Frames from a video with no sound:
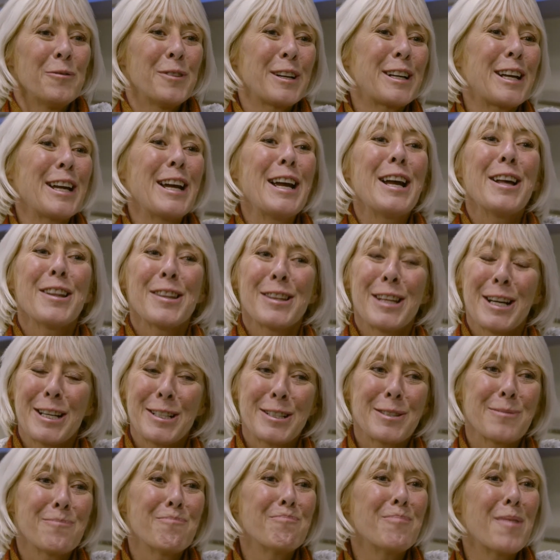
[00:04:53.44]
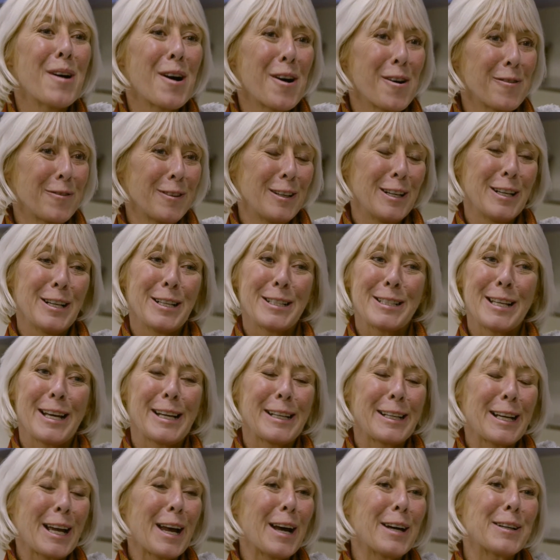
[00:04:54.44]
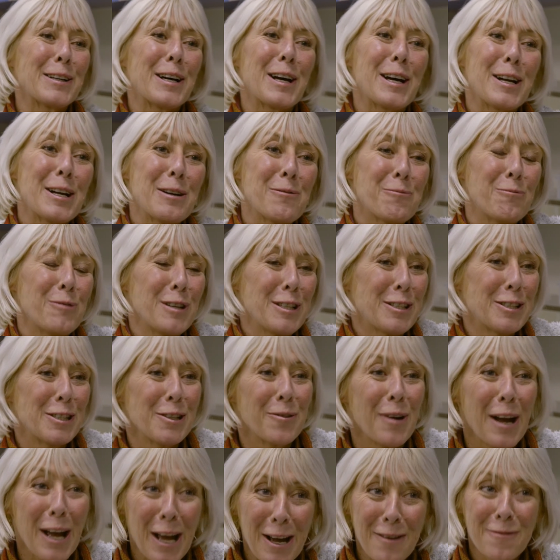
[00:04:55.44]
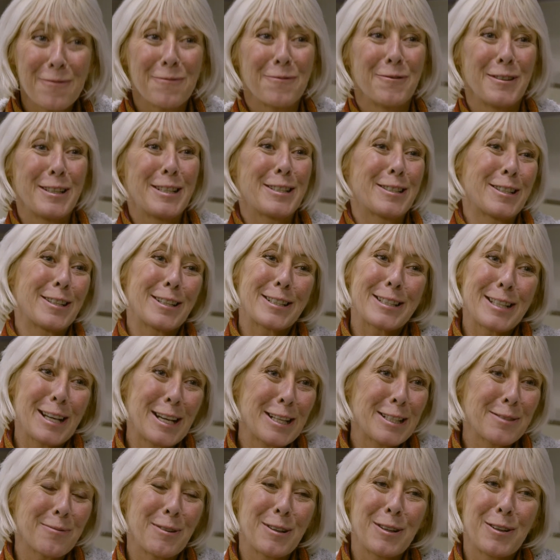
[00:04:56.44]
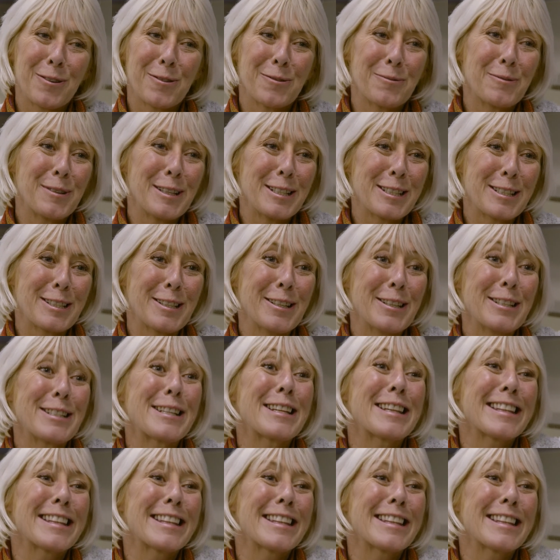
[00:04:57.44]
Vikki, that's marvellous, and can I wish you every success with your research?